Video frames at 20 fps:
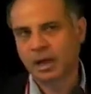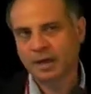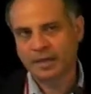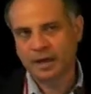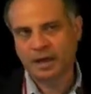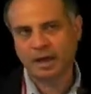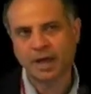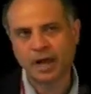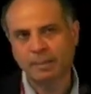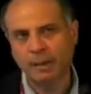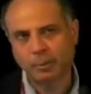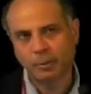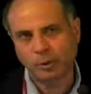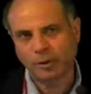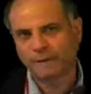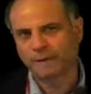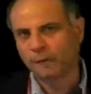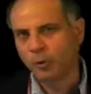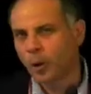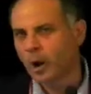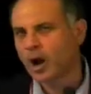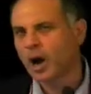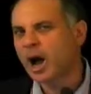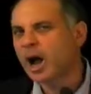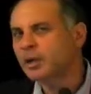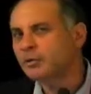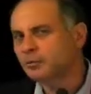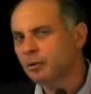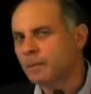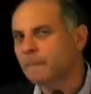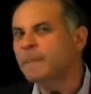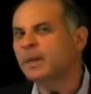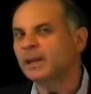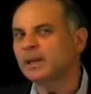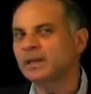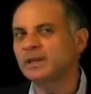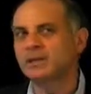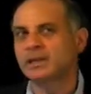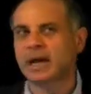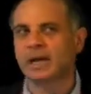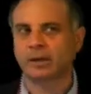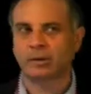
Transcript: that had come up with a $400 billion